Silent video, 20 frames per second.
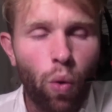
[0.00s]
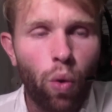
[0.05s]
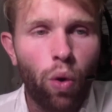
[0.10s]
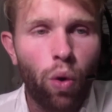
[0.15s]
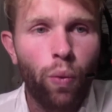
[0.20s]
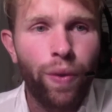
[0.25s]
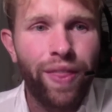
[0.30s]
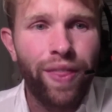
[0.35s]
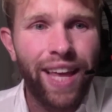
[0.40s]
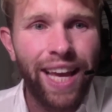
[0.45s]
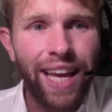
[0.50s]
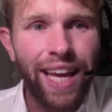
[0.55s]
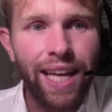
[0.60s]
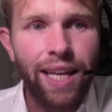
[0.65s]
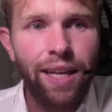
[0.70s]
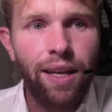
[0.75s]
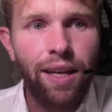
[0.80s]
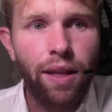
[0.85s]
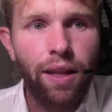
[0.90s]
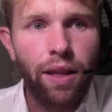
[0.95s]
or
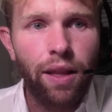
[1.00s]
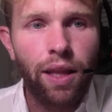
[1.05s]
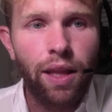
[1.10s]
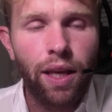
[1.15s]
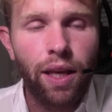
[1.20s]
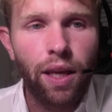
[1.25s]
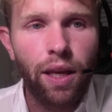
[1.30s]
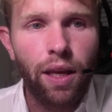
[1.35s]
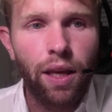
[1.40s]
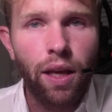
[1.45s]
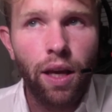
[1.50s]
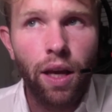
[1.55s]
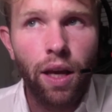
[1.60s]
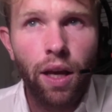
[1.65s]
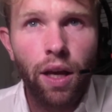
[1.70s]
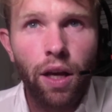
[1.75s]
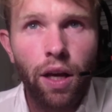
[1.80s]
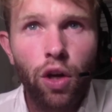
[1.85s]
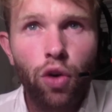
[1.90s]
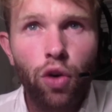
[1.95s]
within the
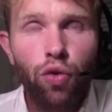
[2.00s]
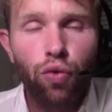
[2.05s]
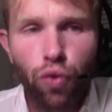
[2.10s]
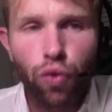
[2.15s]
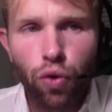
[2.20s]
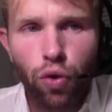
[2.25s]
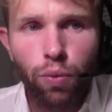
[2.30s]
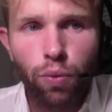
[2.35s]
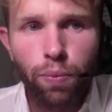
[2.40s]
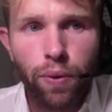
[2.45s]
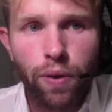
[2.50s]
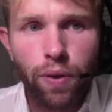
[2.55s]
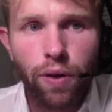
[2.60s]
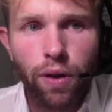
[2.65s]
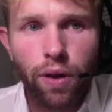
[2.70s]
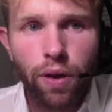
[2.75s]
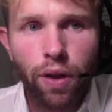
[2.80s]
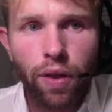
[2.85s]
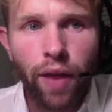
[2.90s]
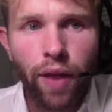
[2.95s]
group
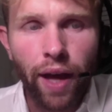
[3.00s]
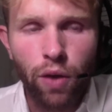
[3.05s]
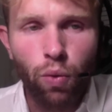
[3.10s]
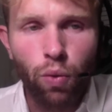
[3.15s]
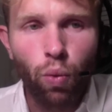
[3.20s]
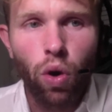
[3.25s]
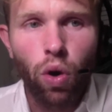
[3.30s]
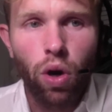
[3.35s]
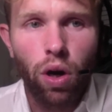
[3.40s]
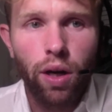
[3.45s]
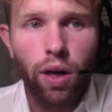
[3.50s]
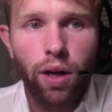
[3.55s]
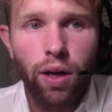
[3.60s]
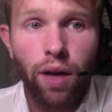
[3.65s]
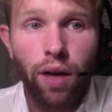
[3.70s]
that you work.